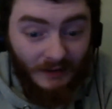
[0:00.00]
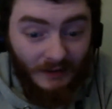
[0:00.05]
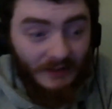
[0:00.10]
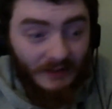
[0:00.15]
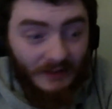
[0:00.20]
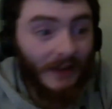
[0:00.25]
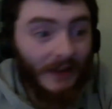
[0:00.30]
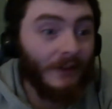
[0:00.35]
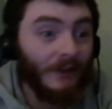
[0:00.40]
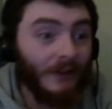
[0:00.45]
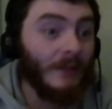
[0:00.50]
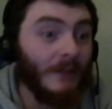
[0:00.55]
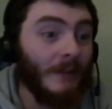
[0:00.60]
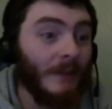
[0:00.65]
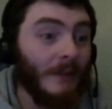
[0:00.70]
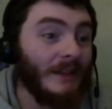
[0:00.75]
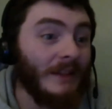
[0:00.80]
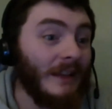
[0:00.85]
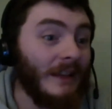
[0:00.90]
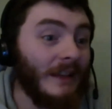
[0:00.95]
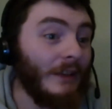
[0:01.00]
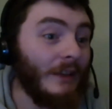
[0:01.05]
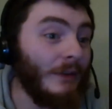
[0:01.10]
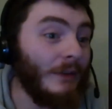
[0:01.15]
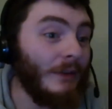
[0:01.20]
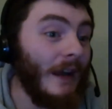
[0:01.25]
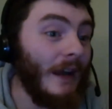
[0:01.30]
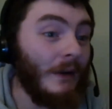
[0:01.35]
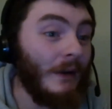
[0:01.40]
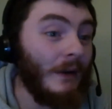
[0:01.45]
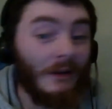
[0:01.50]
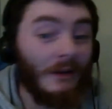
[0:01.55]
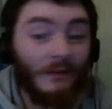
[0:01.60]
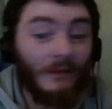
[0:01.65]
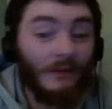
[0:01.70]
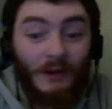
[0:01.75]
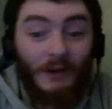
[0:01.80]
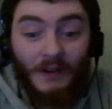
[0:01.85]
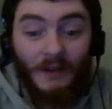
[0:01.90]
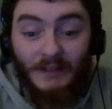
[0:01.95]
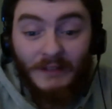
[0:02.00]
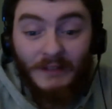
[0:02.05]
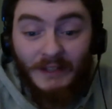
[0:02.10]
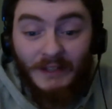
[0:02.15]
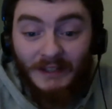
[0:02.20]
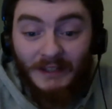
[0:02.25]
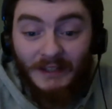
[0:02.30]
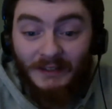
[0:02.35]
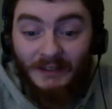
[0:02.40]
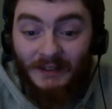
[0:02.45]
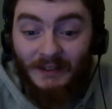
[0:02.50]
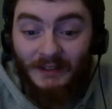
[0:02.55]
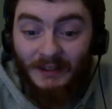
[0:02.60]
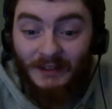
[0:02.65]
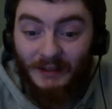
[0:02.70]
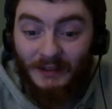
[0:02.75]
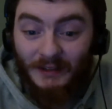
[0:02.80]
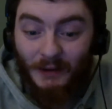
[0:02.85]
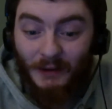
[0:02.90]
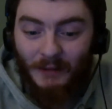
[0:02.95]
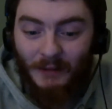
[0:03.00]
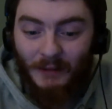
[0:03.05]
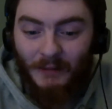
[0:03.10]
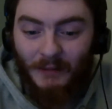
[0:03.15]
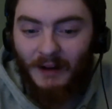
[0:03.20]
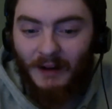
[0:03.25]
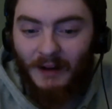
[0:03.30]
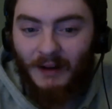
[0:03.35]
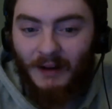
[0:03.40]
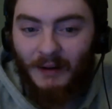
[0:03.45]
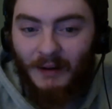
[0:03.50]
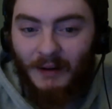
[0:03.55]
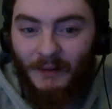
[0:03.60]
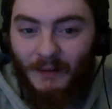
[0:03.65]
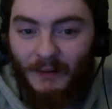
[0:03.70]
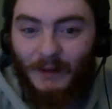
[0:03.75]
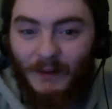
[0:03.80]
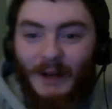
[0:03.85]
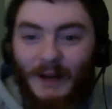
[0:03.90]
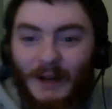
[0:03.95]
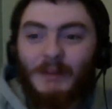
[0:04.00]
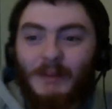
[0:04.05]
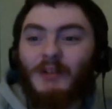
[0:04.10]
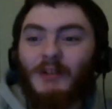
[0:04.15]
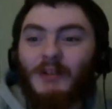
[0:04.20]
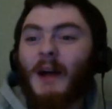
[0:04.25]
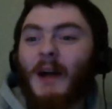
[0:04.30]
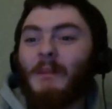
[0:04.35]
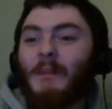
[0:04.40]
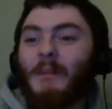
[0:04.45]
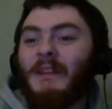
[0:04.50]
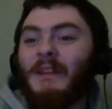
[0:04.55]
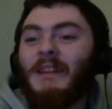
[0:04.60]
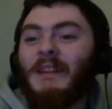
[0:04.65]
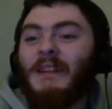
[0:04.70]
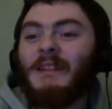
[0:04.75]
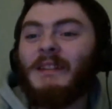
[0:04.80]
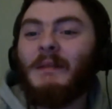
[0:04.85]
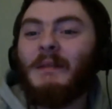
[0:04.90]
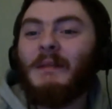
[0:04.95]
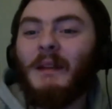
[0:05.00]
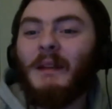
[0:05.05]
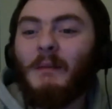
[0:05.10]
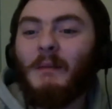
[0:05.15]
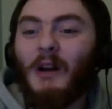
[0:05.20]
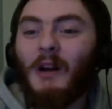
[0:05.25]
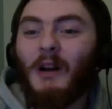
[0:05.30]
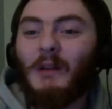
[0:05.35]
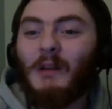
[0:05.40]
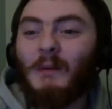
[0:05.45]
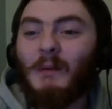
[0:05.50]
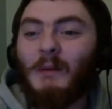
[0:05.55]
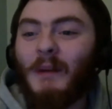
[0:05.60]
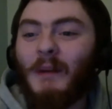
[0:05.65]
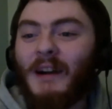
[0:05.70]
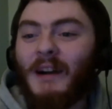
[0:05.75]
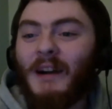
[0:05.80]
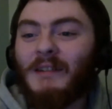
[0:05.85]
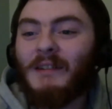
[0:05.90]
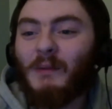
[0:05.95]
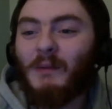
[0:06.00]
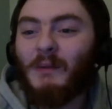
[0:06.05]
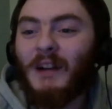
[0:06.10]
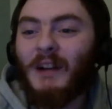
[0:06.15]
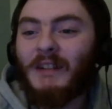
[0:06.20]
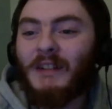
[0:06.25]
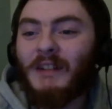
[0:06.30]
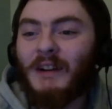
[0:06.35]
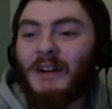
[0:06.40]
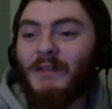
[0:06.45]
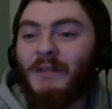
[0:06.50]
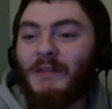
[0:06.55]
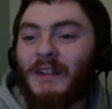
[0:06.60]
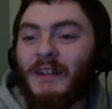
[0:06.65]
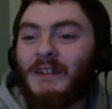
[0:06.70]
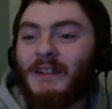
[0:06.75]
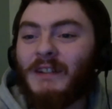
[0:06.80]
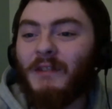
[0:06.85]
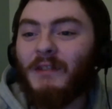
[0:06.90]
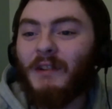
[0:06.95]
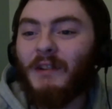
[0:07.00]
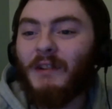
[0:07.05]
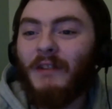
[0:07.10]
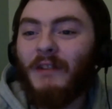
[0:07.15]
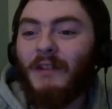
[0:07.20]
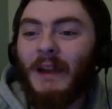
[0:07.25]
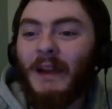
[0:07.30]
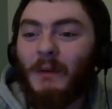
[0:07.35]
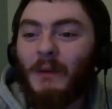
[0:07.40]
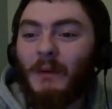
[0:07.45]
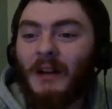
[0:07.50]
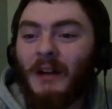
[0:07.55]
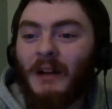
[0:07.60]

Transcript: This is definitely the best 3-hour interview I've ever done. So we're gonna be dropping this in multiple parts. Watch out for this if you're a fan